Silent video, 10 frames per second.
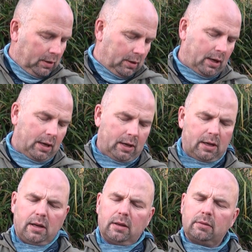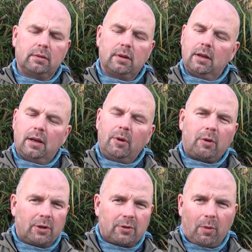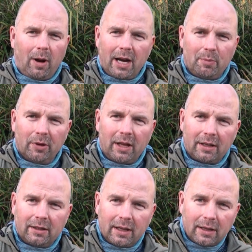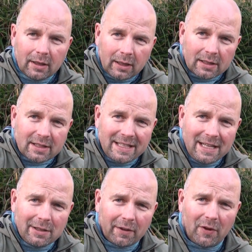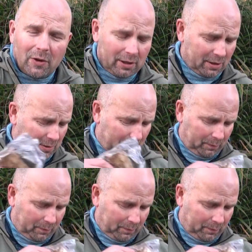I'm not quite sure why I put that in there. That's a tinder fungus.